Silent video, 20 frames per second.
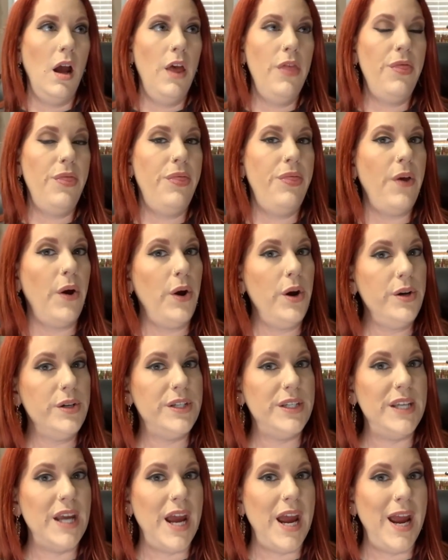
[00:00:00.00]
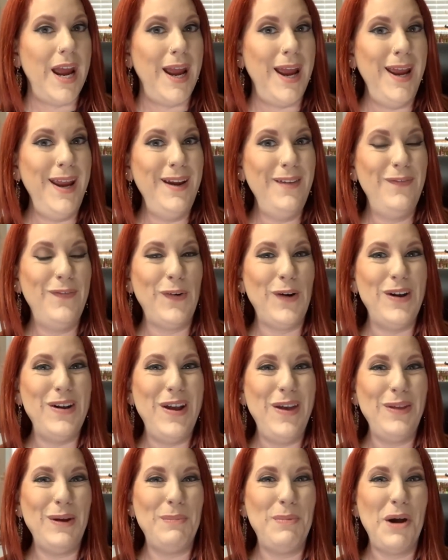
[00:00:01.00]
Thursday for another
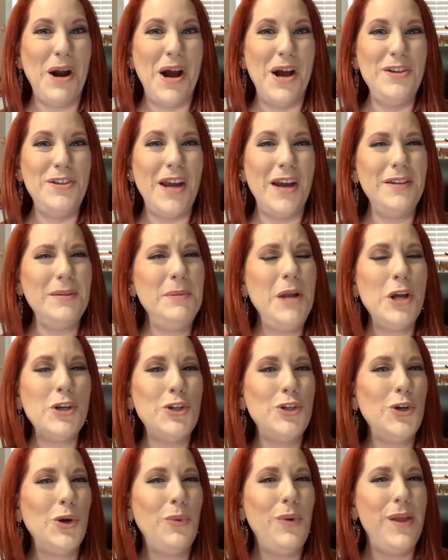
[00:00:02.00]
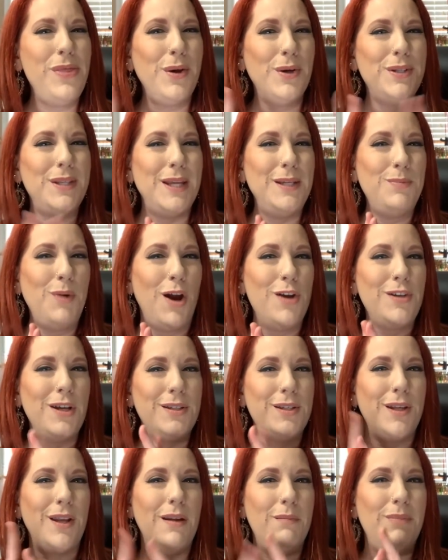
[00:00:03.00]
project. I'm not sure what Thursday's project's going
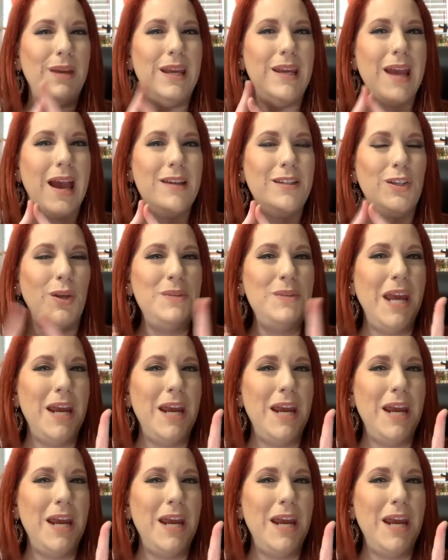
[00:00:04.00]
to be yet, so I'm taking